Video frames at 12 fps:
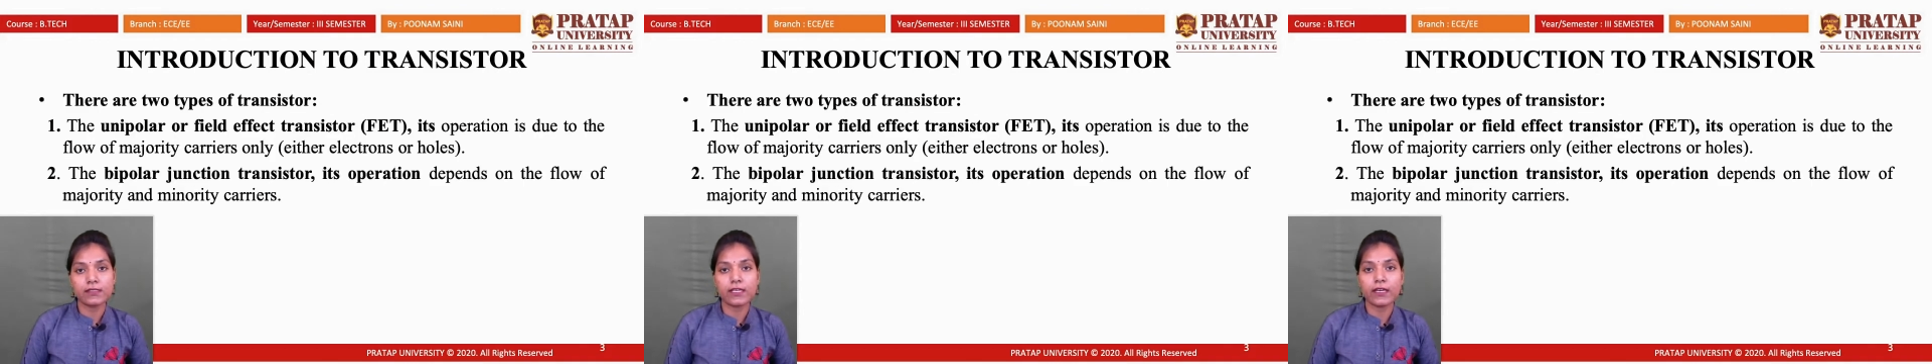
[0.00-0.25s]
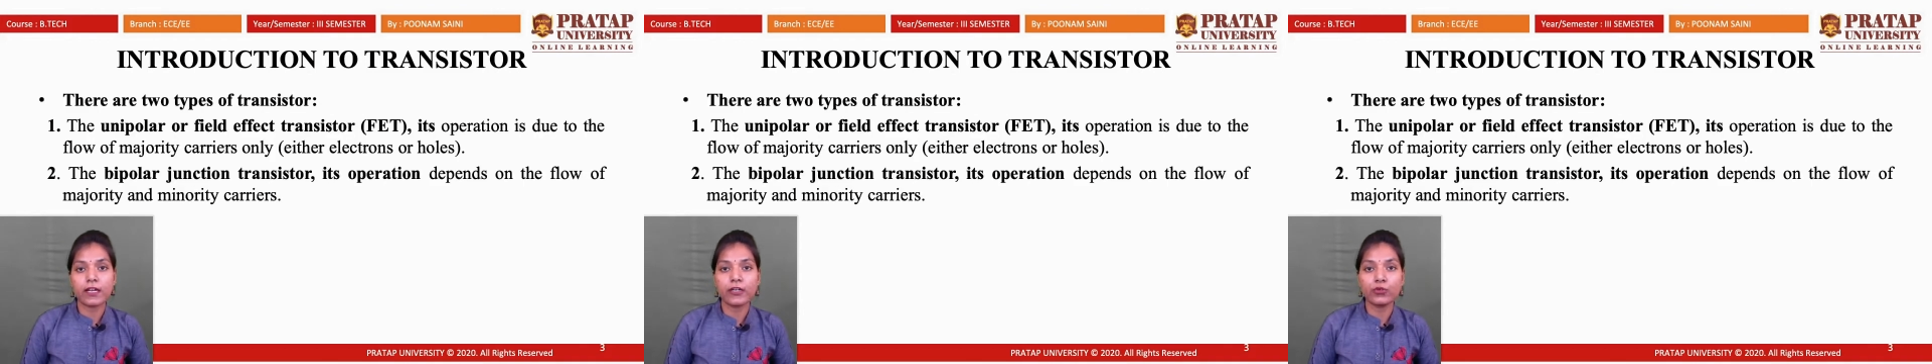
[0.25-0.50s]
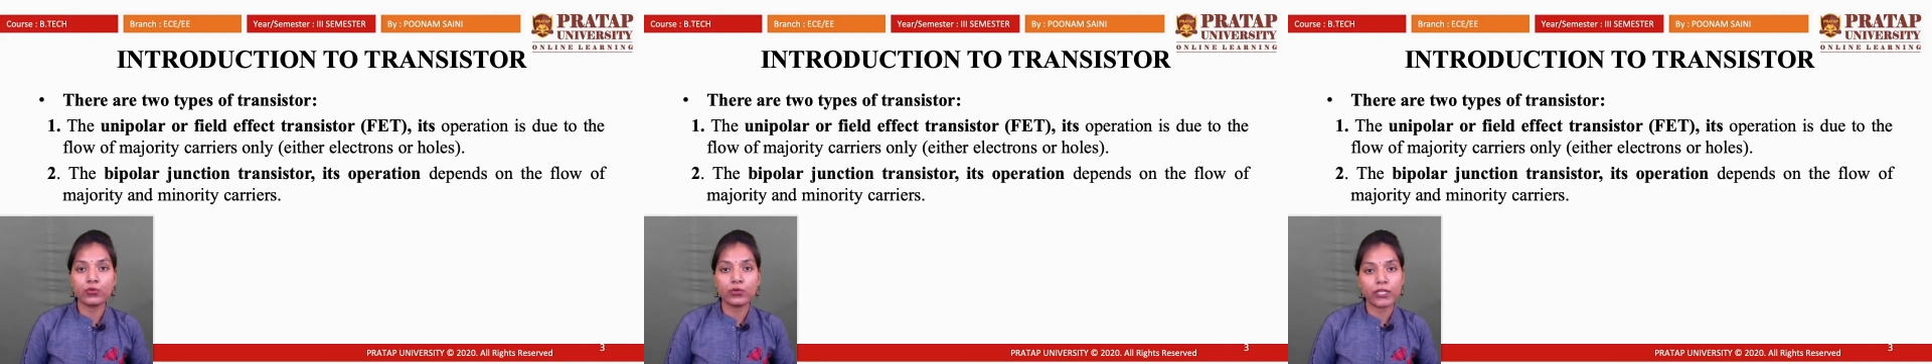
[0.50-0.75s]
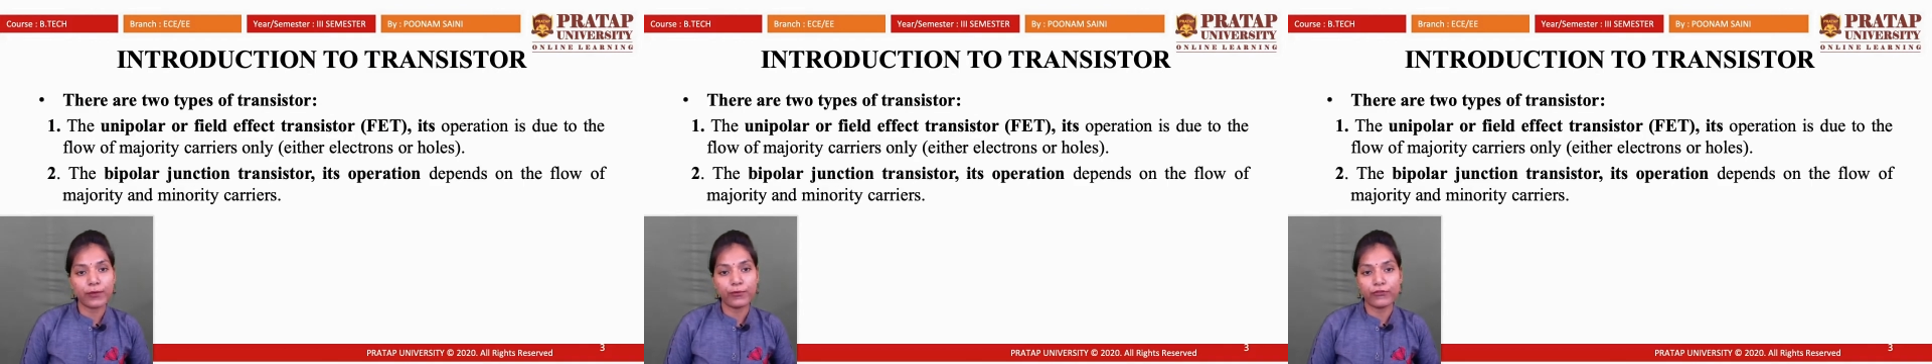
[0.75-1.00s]
there are two
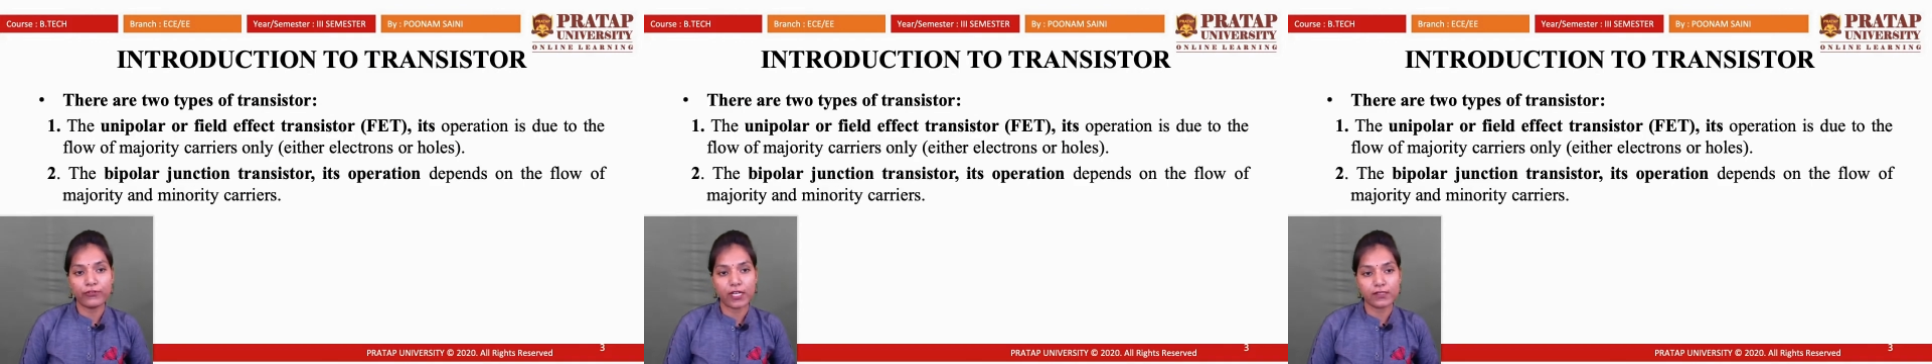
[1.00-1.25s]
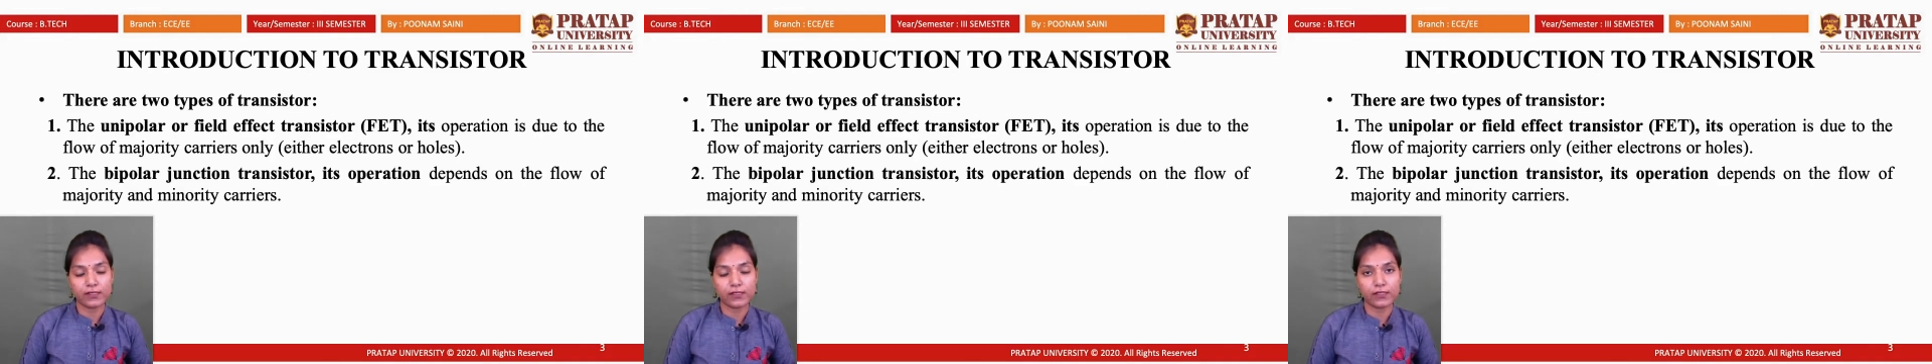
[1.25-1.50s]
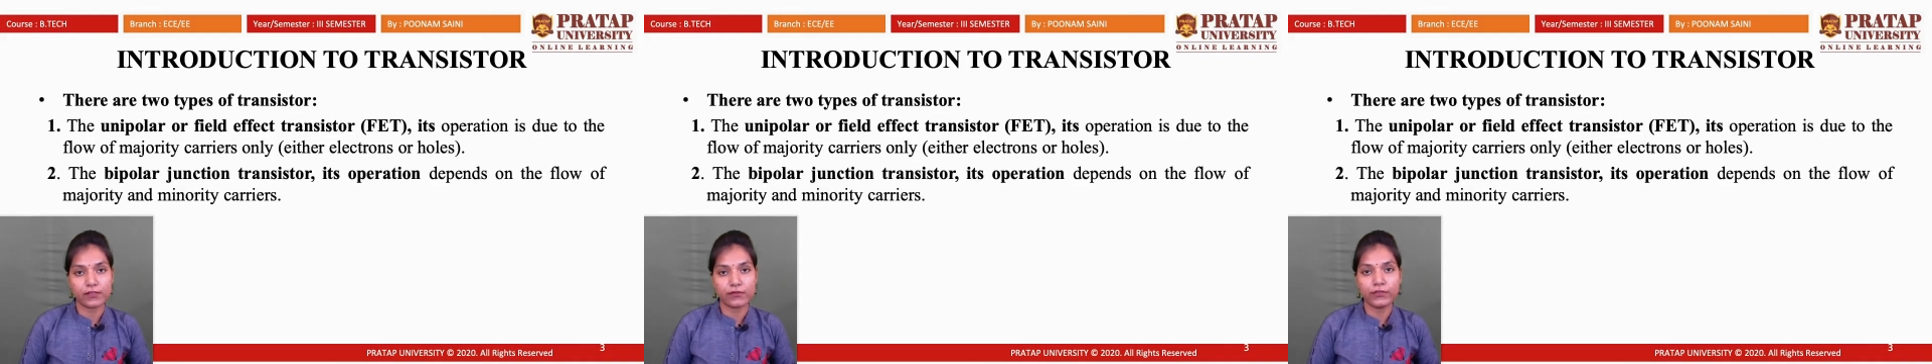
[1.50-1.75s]
type of transistors.